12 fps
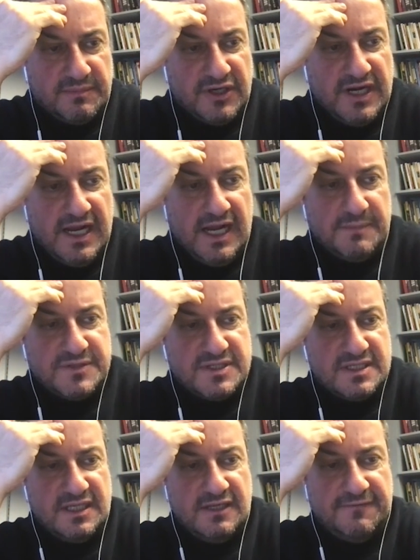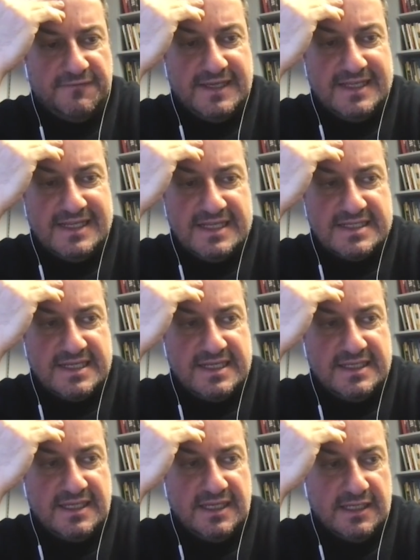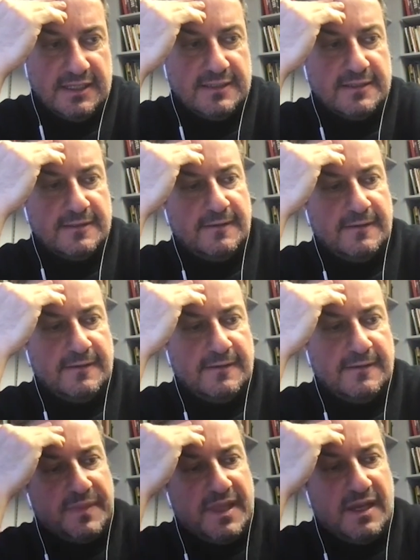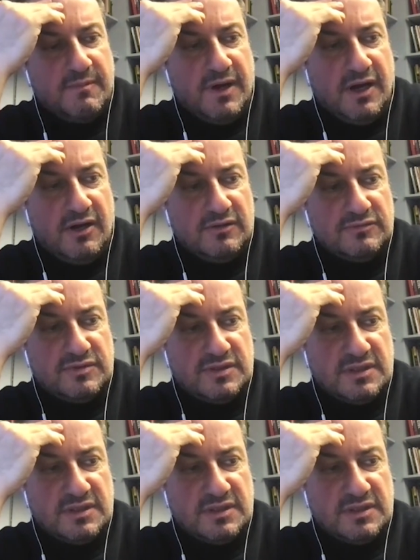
perhaps if it is indeed about